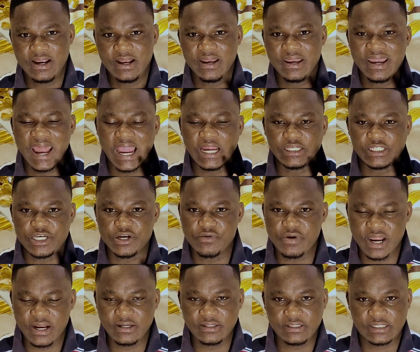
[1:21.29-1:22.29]

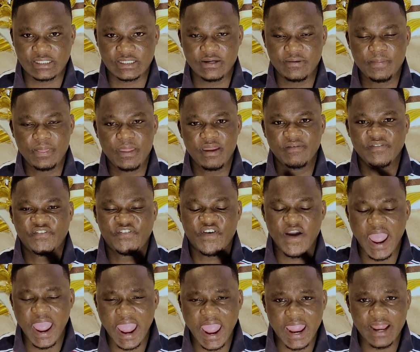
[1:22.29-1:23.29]
Nigerians
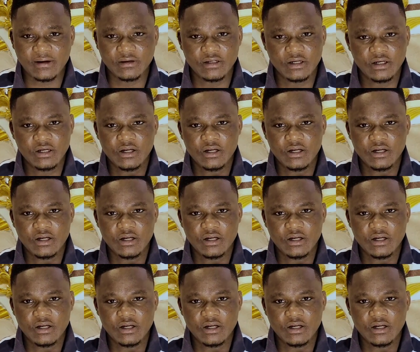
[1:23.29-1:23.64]
fair,